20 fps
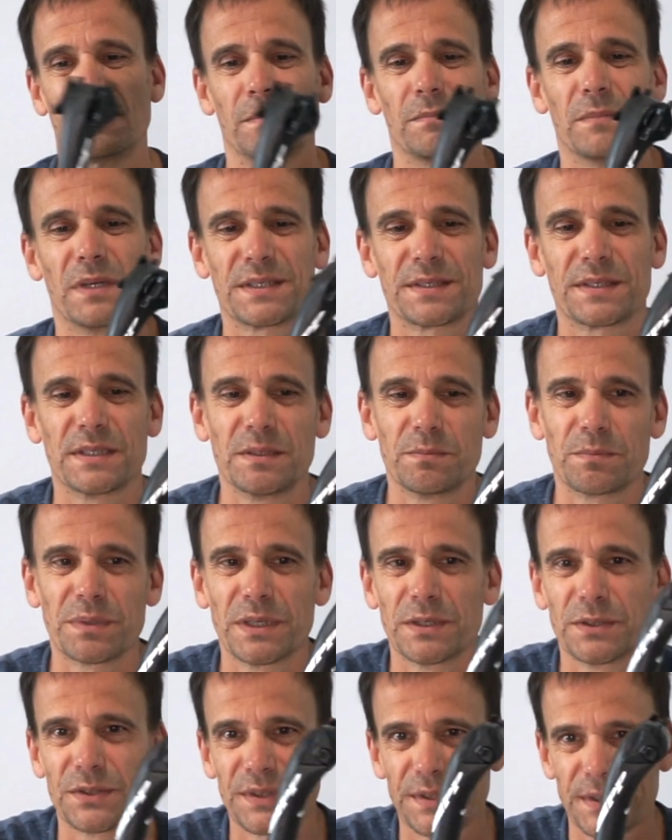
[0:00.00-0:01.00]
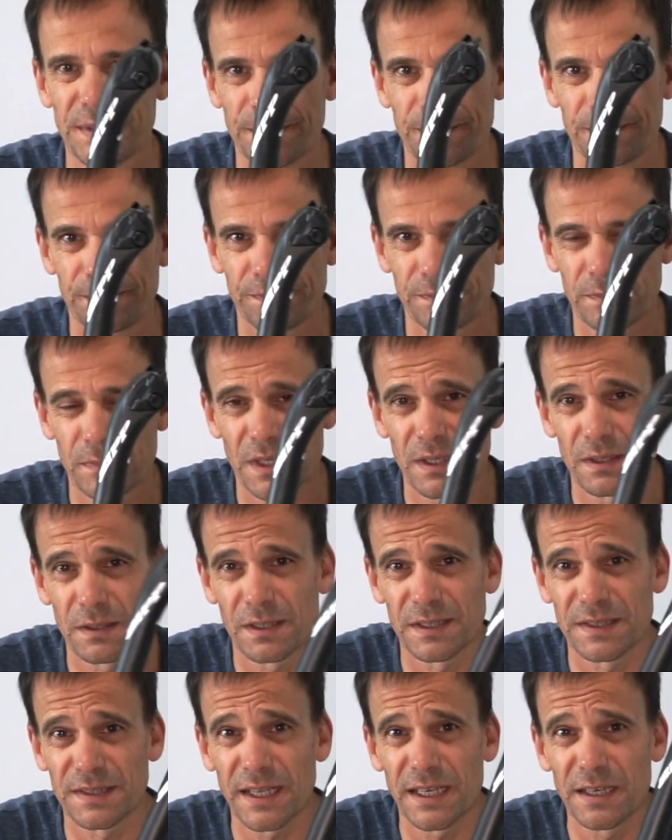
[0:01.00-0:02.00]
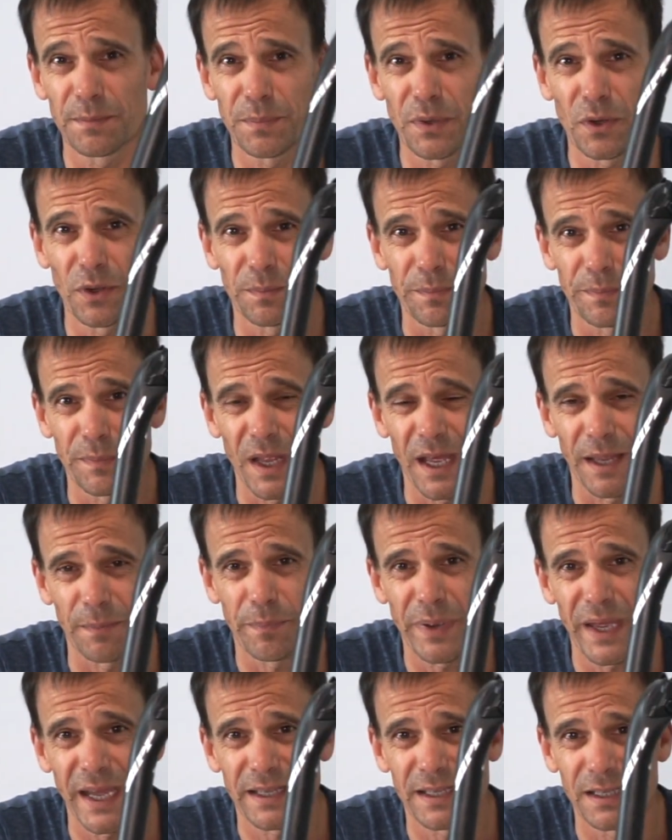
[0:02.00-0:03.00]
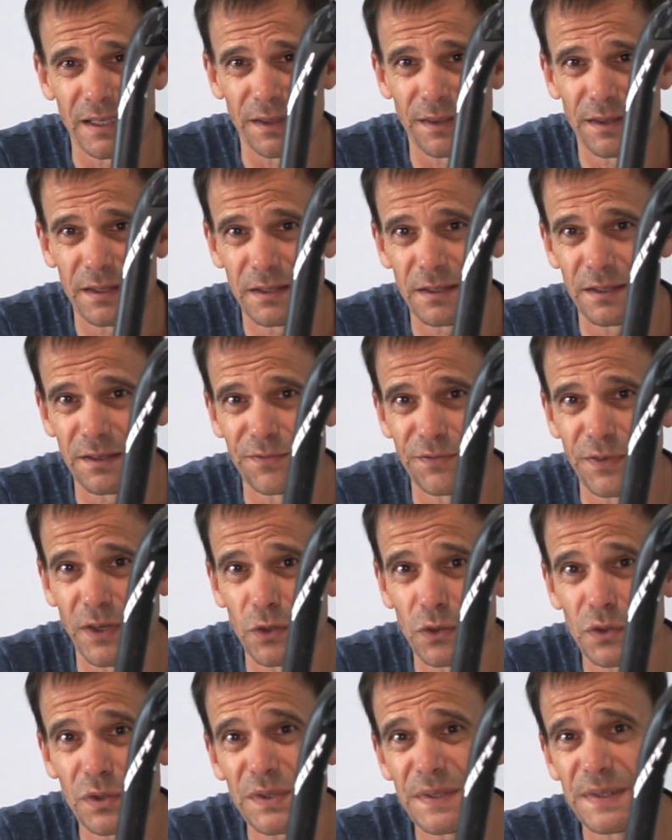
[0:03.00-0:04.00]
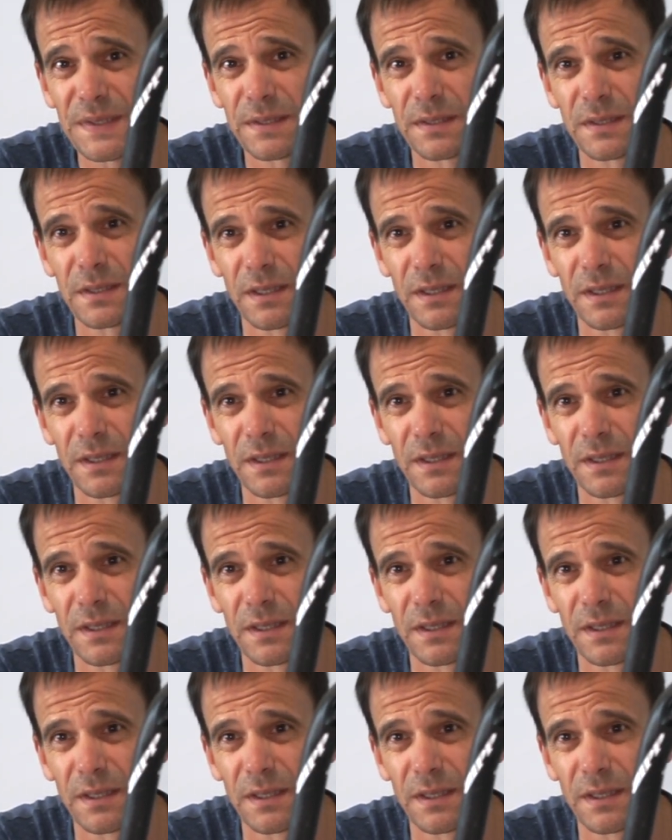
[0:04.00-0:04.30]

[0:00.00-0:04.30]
My seat post. I said upon unpacking the Focus